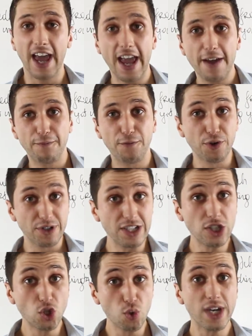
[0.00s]
And for
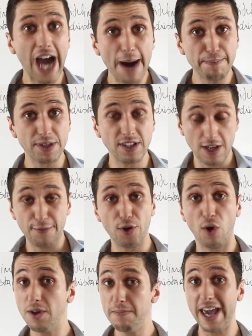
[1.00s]
this to happen, if you
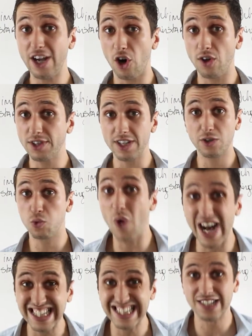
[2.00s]
only make content
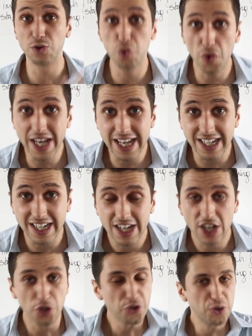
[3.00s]
once a week,
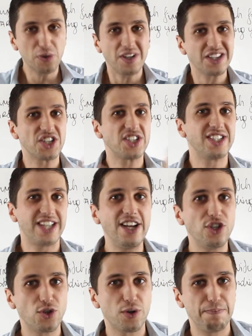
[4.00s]
you don't
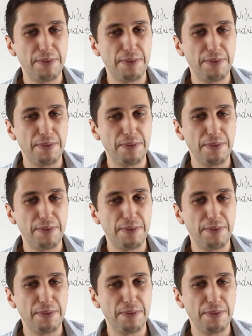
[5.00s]
understand your